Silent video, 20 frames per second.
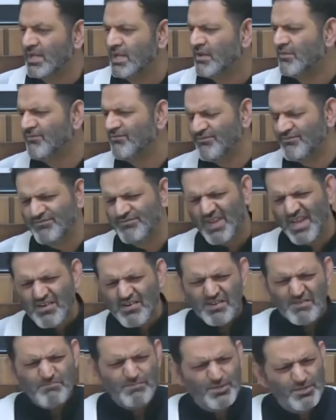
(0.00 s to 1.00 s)

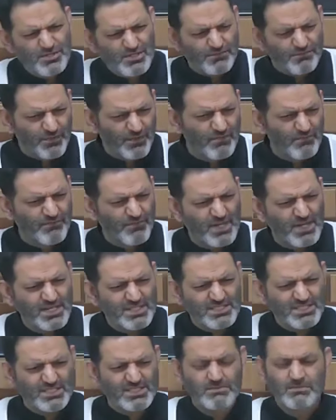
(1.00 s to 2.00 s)
Very beautiful
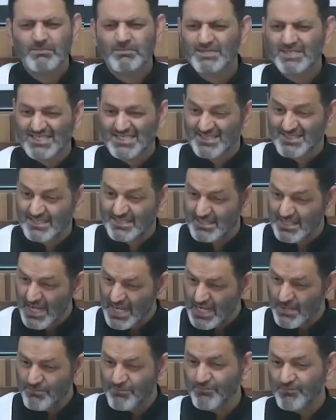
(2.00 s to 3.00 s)
verse,
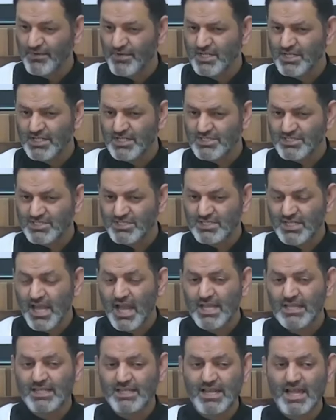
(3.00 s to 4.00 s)
deep verse,
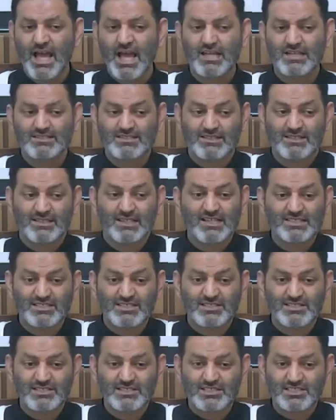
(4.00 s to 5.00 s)
and it has
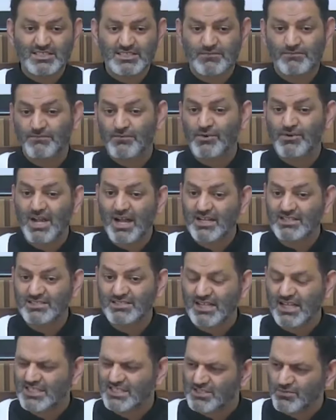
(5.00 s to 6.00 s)
lessons for
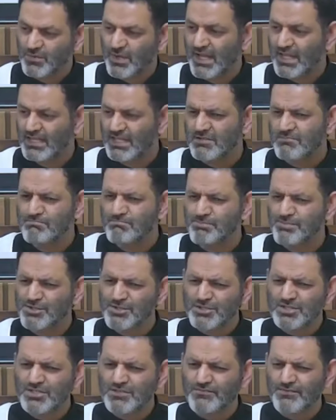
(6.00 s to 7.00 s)
us as well, and
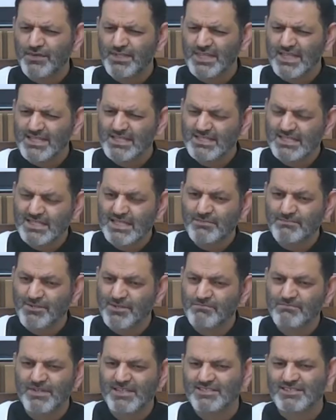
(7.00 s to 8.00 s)
beautiful and
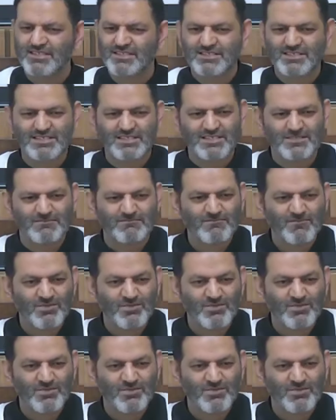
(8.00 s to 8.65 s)
deeper messages.